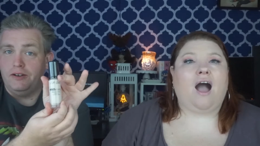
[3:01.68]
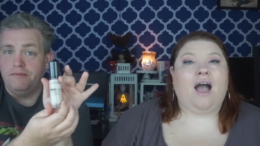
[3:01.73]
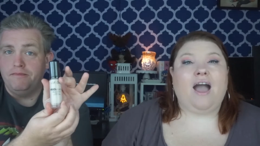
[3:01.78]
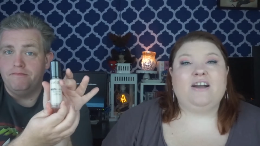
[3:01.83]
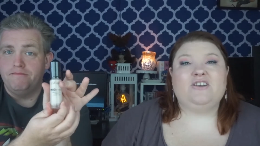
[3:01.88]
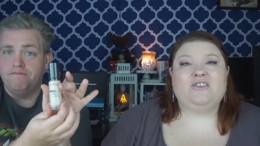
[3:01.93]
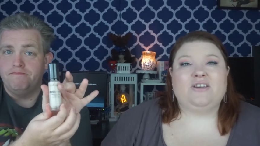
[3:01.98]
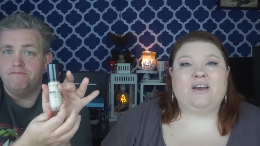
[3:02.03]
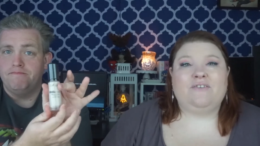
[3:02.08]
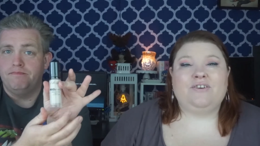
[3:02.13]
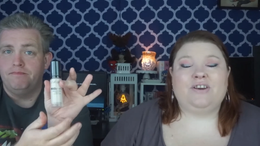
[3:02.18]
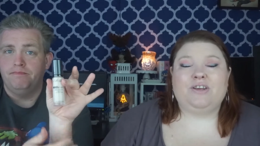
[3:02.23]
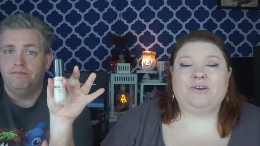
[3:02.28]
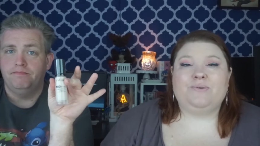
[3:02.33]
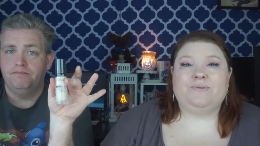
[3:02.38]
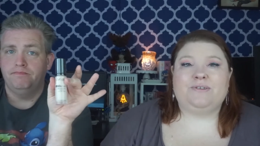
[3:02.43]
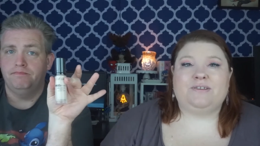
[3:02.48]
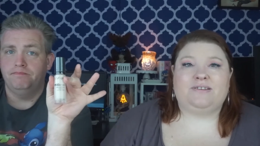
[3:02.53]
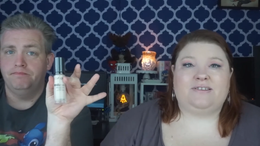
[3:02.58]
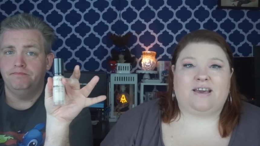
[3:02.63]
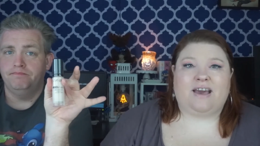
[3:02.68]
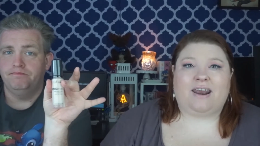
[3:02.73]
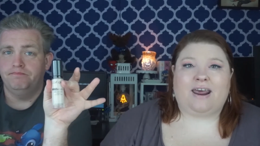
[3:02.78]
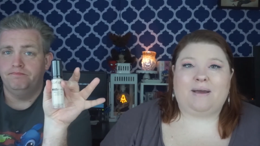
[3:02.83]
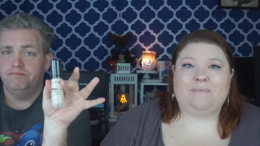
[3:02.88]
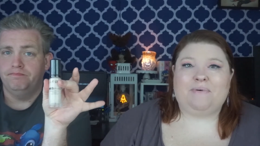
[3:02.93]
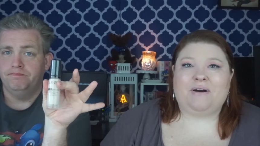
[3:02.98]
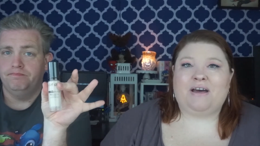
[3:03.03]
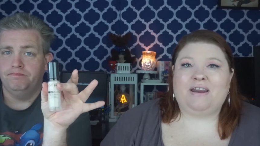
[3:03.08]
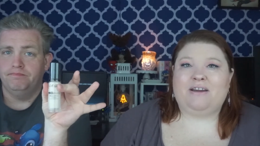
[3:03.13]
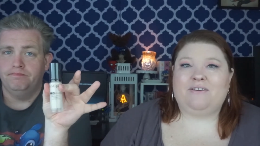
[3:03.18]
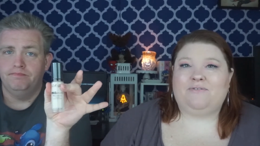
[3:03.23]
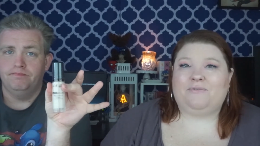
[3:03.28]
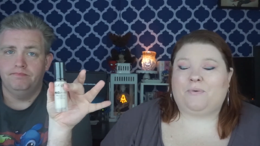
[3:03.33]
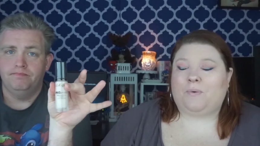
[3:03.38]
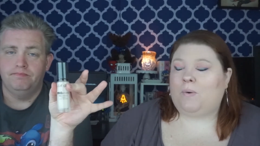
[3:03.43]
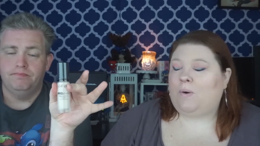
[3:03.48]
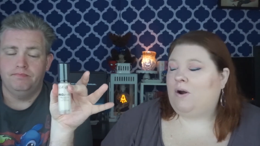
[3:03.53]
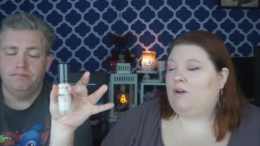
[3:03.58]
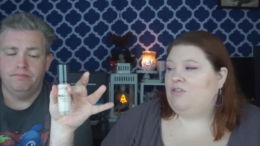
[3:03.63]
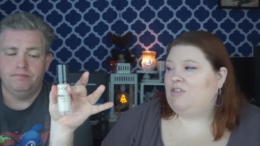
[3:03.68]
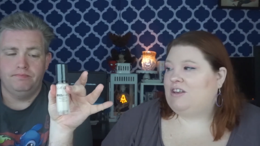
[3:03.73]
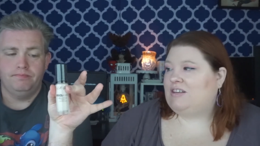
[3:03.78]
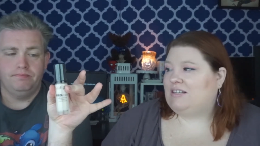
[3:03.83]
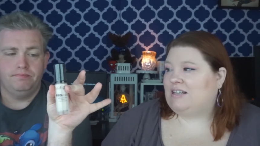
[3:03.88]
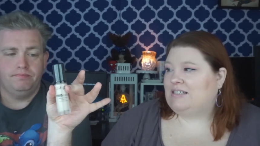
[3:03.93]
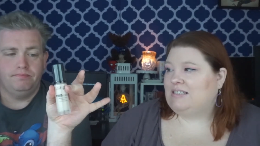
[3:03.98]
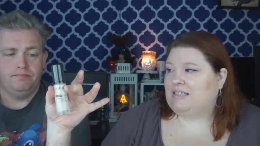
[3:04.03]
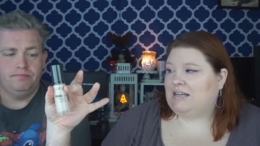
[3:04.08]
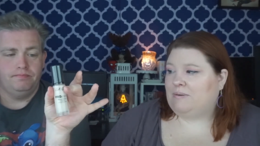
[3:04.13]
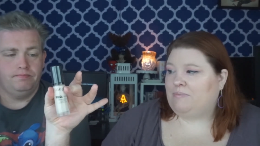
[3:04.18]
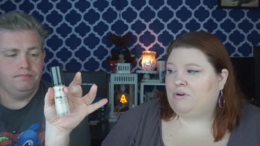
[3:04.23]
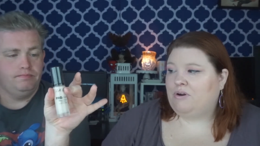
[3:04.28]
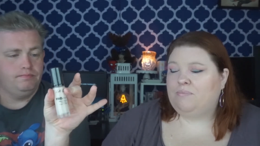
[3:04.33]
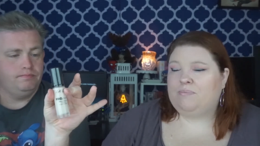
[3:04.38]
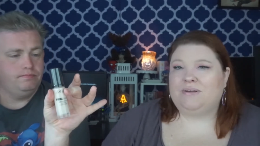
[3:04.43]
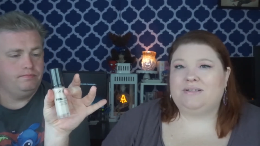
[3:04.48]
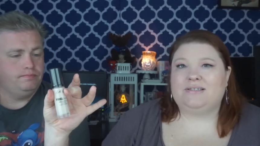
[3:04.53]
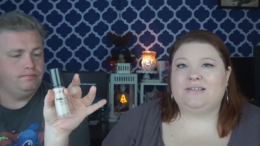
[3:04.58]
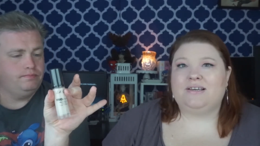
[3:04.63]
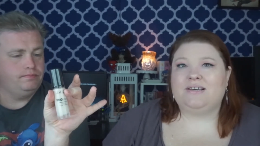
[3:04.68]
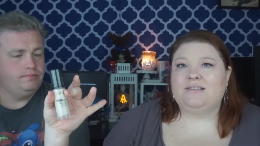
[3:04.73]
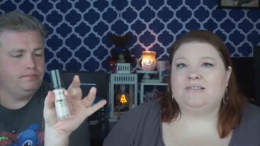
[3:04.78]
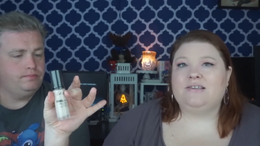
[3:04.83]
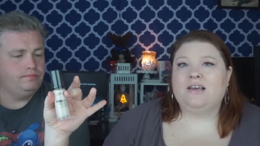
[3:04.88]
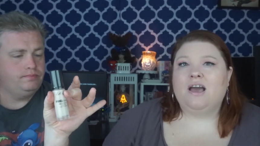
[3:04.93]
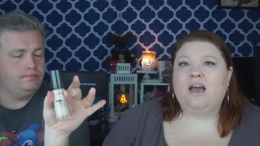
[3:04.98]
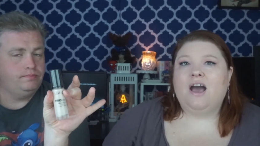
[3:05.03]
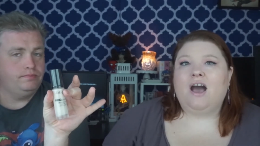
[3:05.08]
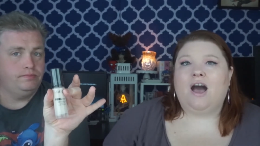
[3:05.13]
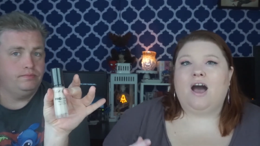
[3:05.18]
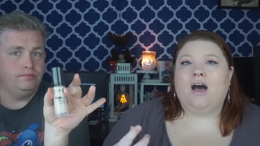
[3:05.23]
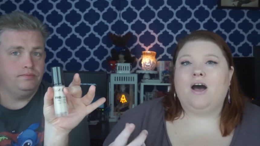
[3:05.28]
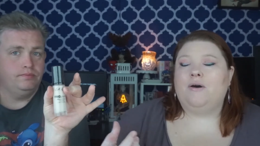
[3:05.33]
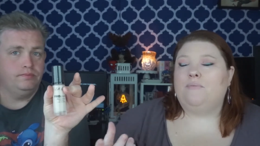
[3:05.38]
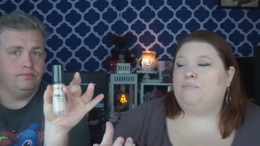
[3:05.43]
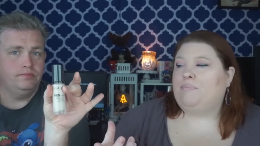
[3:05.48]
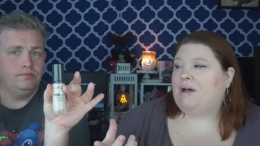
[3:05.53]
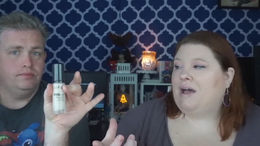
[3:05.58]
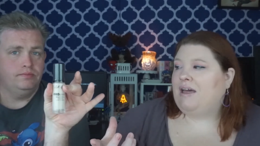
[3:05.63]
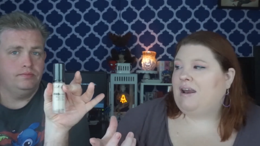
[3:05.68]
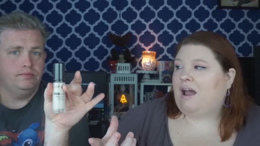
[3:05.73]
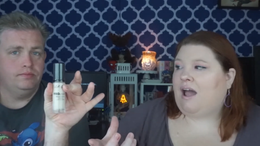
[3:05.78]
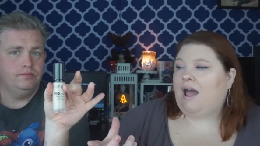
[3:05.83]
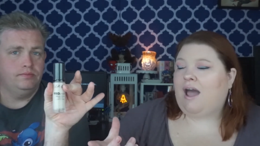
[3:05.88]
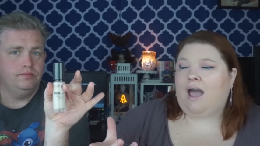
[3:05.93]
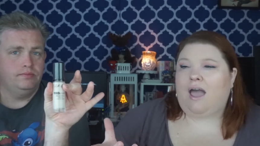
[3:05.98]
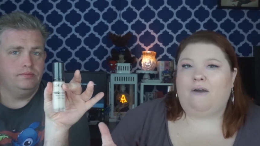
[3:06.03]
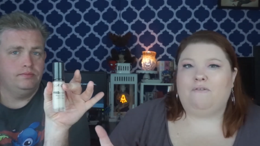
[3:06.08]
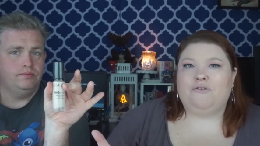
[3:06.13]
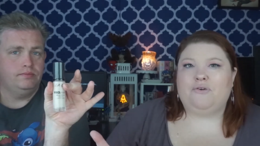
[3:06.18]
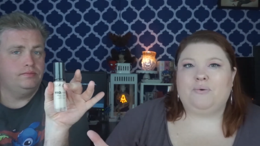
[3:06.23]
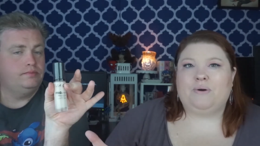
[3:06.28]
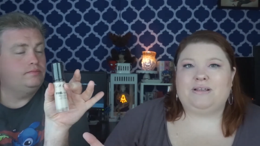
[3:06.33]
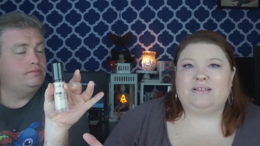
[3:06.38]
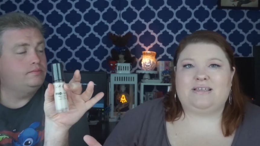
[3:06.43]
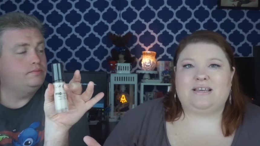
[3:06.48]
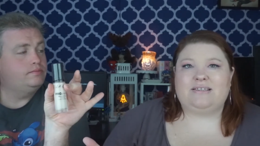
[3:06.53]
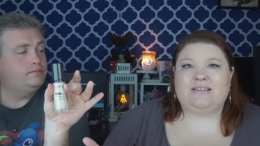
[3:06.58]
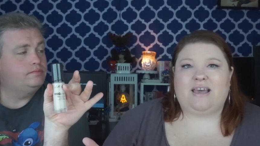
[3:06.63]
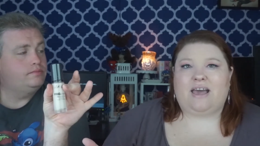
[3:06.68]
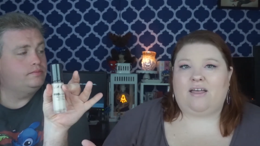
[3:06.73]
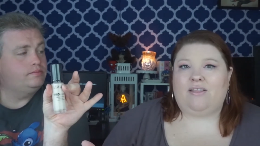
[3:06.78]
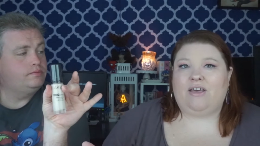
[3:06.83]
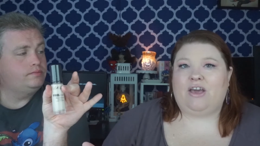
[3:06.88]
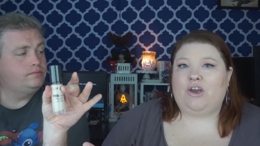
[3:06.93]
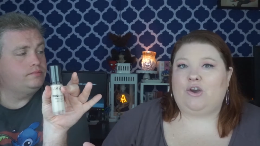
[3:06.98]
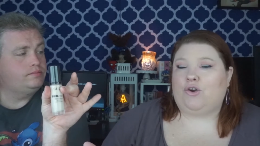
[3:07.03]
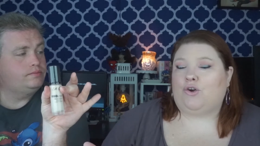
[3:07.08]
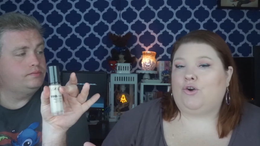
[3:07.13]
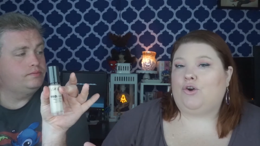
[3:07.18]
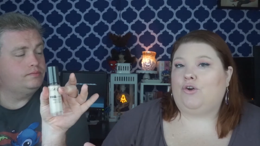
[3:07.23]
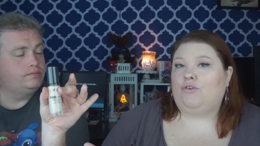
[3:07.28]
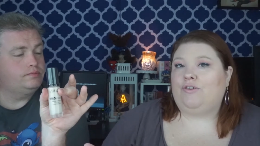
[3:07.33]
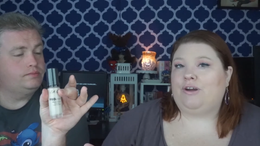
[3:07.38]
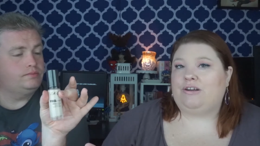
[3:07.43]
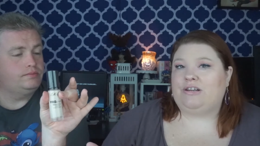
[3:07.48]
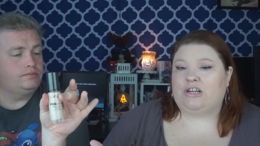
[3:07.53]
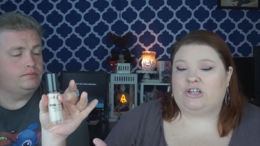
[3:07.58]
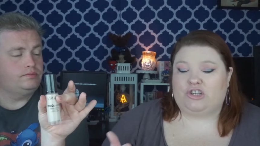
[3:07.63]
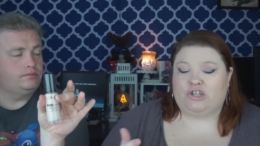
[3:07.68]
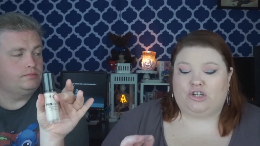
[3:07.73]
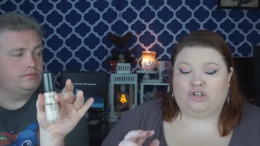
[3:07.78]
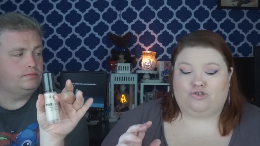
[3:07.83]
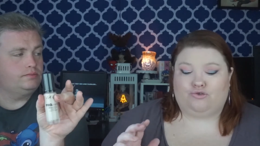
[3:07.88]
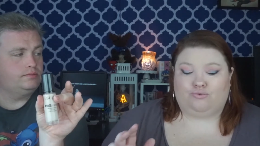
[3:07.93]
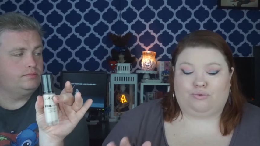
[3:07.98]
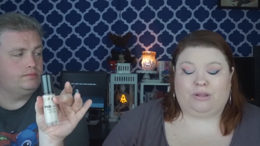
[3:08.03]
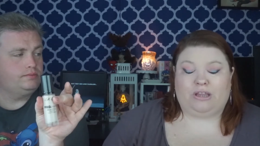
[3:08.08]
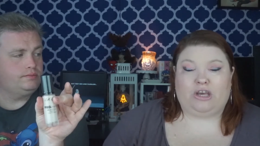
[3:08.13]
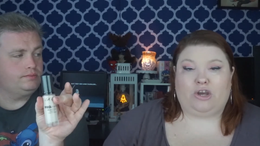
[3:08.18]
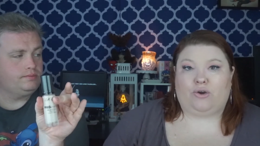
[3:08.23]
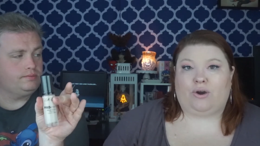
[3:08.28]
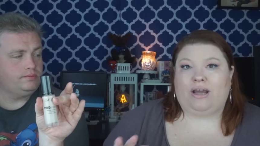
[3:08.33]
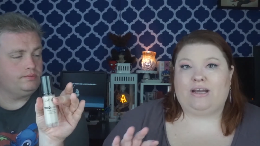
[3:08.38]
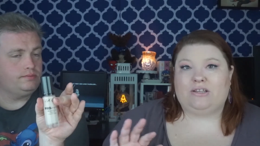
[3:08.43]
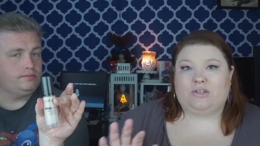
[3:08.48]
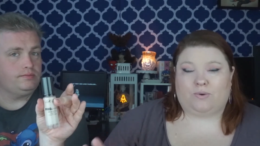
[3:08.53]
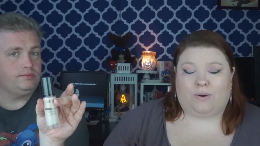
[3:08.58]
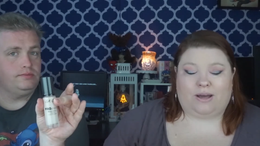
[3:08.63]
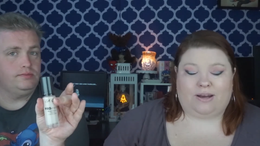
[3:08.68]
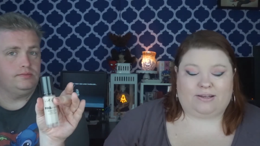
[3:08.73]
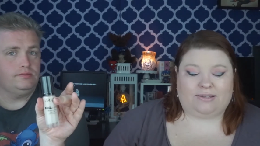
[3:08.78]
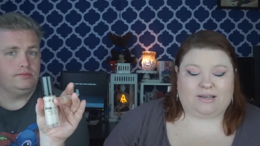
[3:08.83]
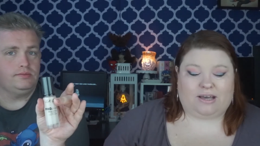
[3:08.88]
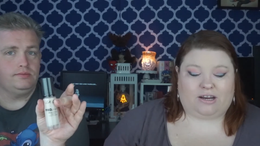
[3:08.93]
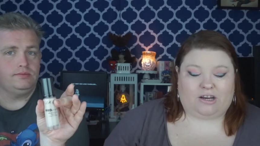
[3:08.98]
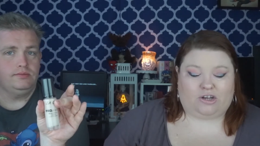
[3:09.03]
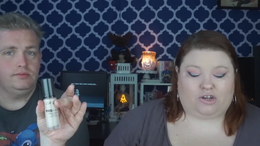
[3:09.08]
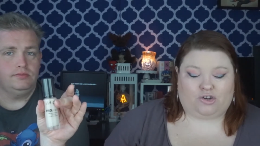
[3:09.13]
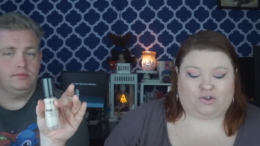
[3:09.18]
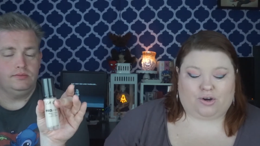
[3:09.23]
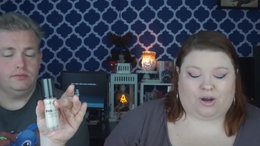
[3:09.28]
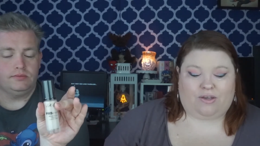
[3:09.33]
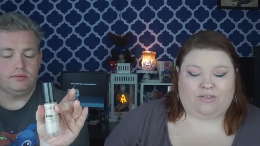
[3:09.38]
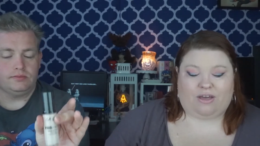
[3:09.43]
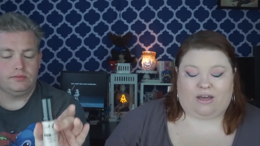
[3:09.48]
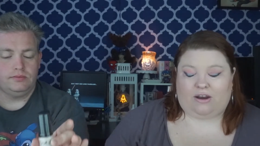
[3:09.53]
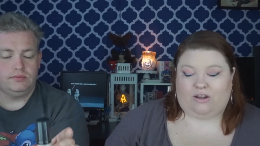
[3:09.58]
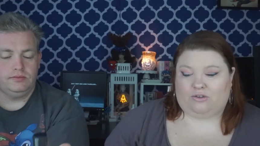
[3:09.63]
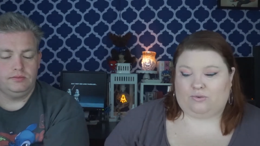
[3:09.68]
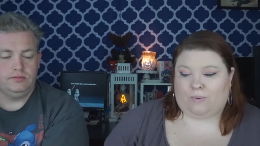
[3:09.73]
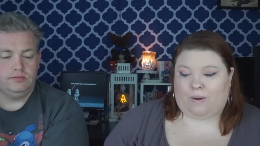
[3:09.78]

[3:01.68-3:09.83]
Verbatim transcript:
Speaker 1: I actually haven't used this yet. I bought it for the testing purposes, uh, but everyone says the LA Girl foundation is really great, so I decided to try that as